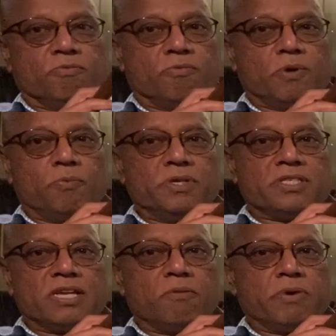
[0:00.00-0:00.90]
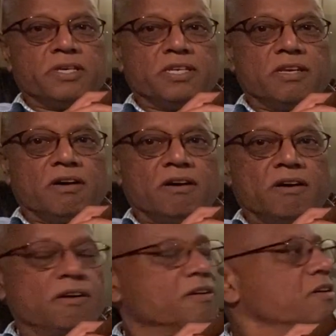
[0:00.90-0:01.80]
when we celebrated
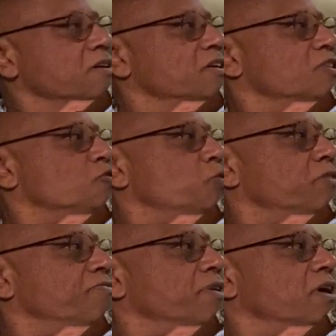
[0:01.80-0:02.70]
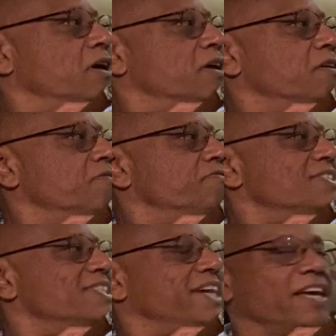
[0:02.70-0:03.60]
our
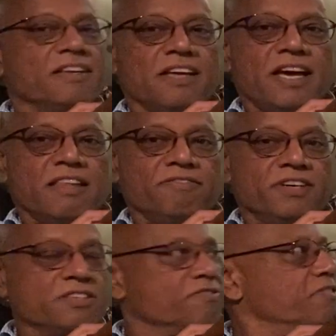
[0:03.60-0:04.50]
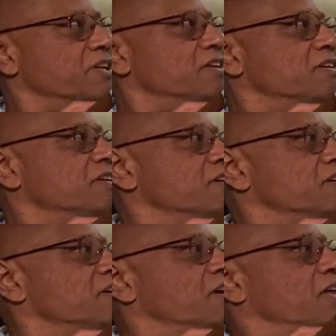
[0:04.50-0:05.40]
25-10 anniversary.
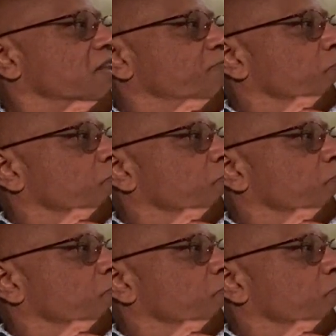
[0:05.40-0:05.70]
They put